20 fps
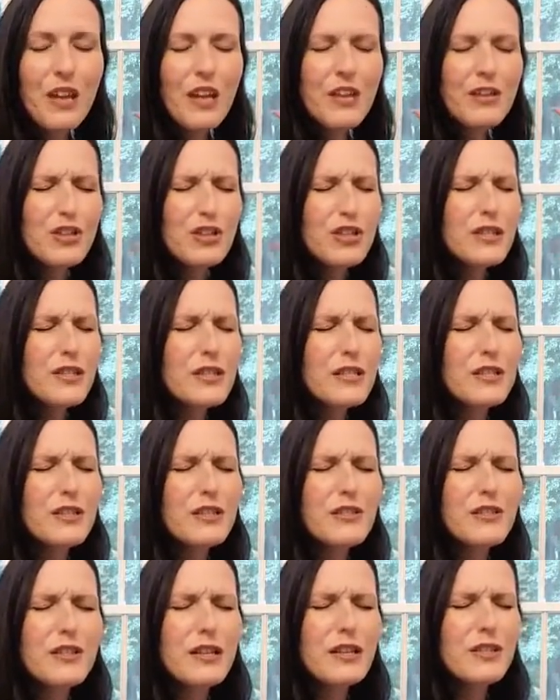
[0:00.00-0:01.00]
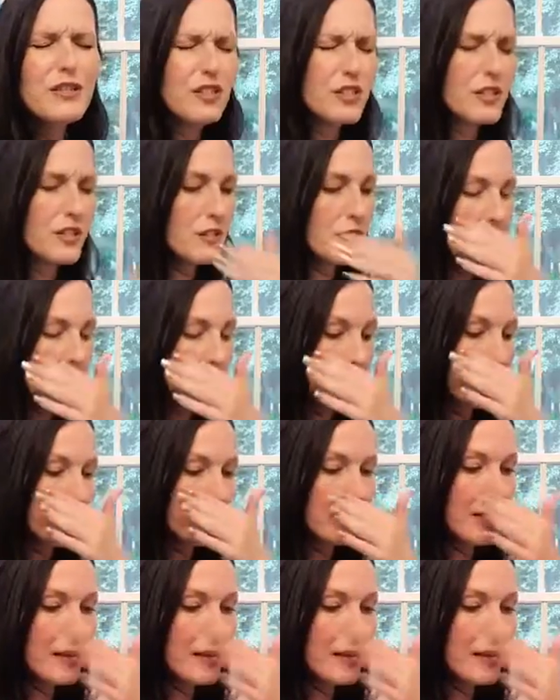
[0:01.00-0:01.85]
And Jesus, you guys share this.